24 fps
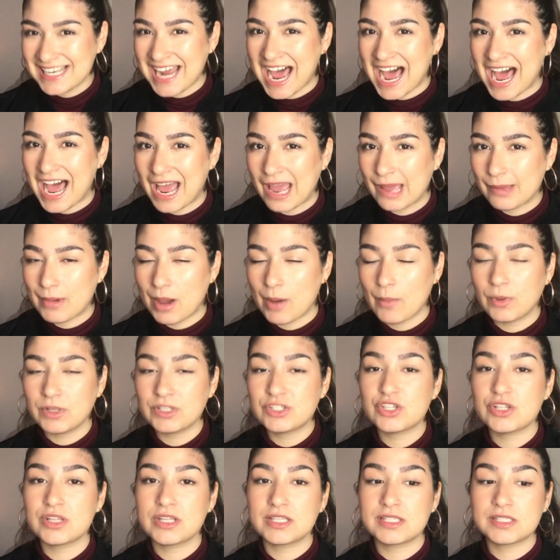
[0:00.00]
time I
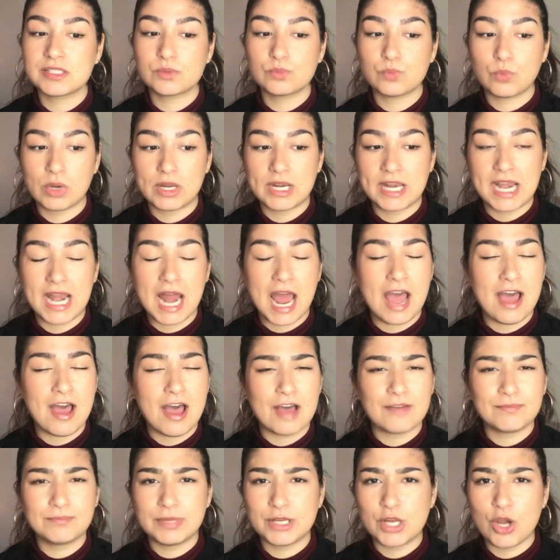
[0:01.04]
went to this one, and I,
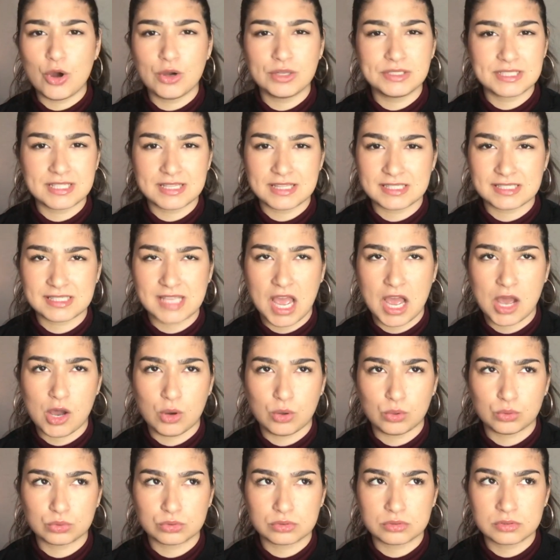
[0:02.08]
I've been going to this
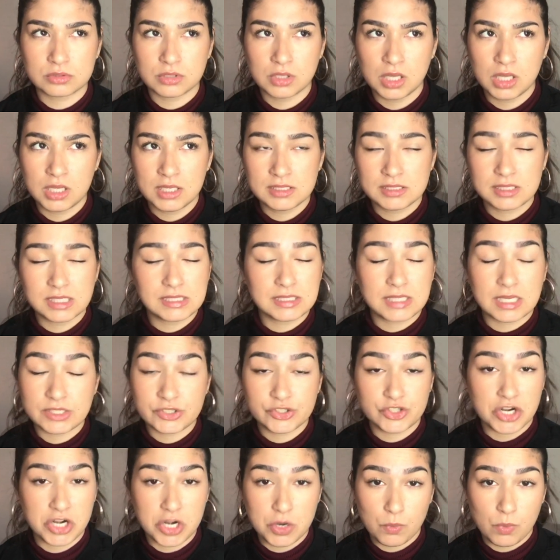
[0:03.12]
house since I
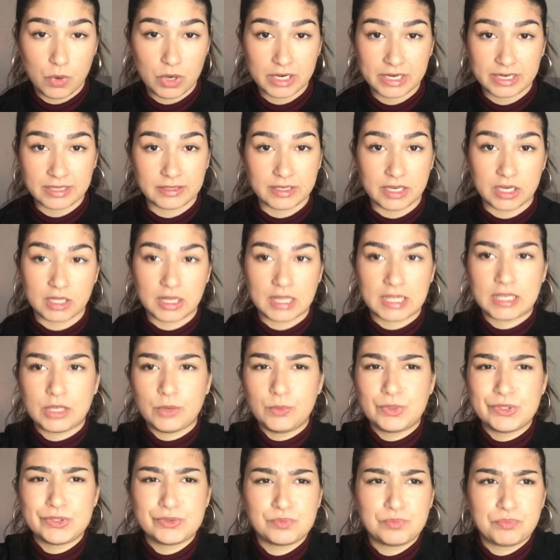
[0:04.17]
started working there. Like
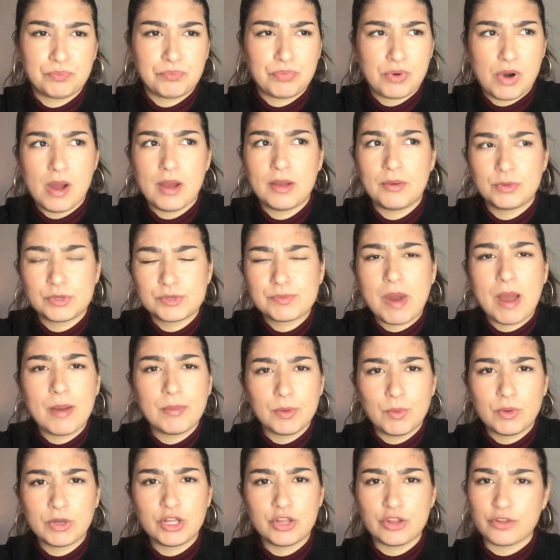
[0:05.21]
it was it was
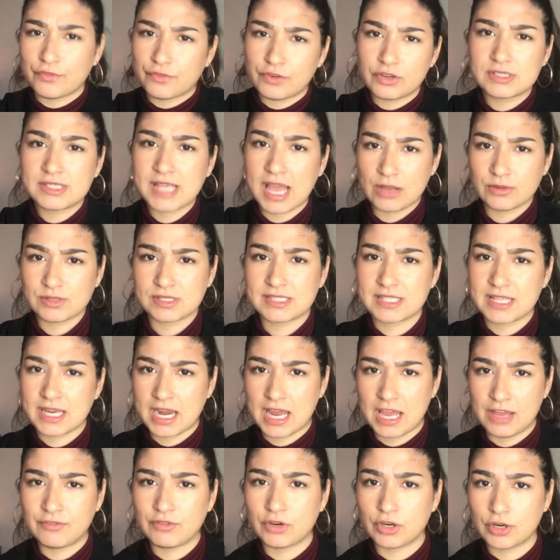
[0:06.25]
probably one of the first houses that
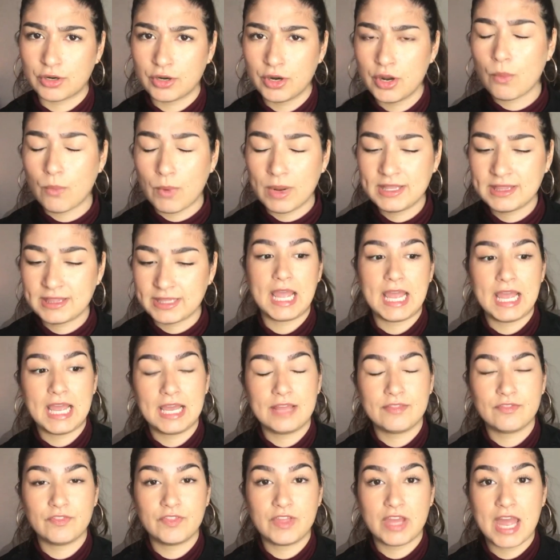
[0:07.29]
I ever went,
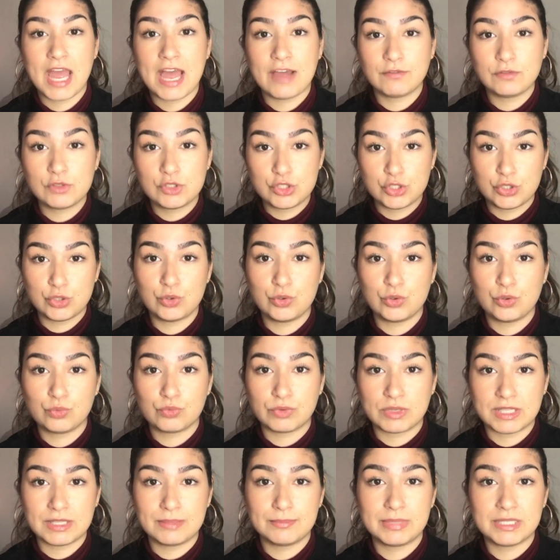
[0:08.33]
and they have two
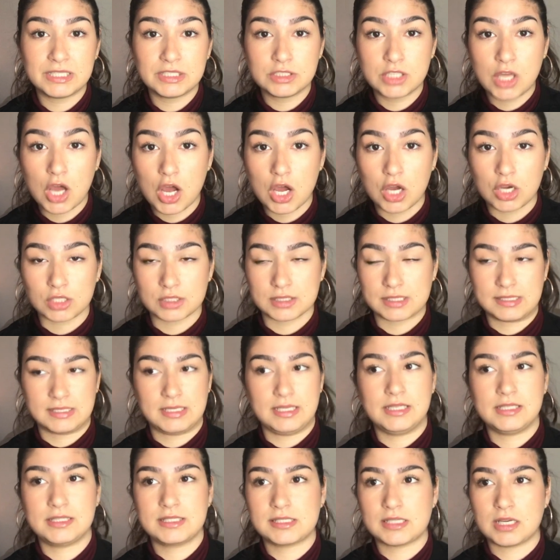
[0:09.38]
really big dogs.
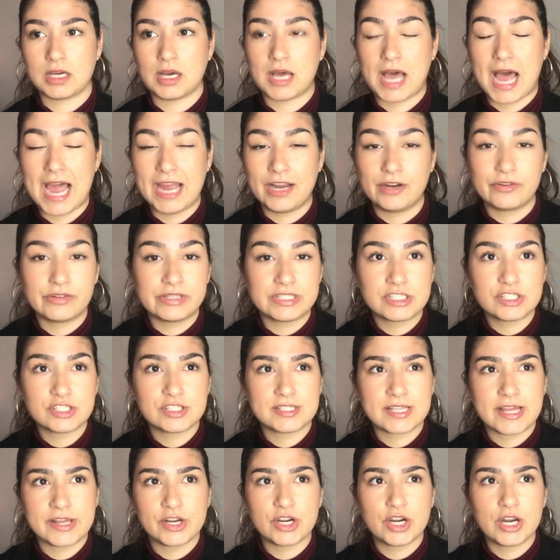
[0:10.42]
It's an Irish
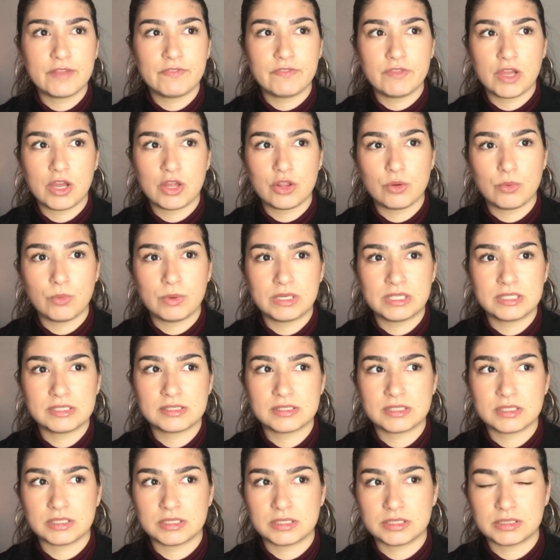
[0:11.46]
setter and the other one
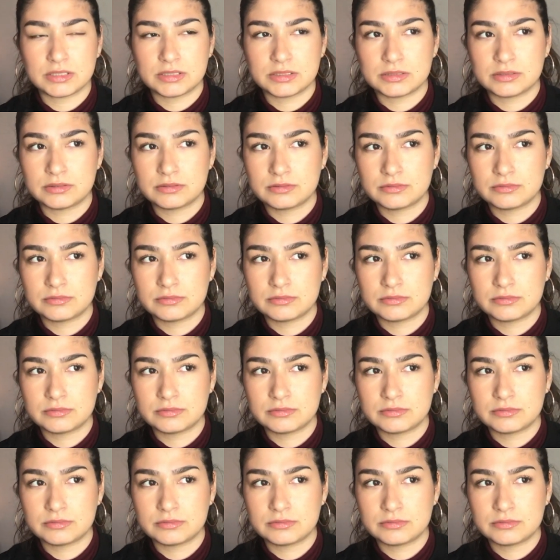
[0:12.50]
is a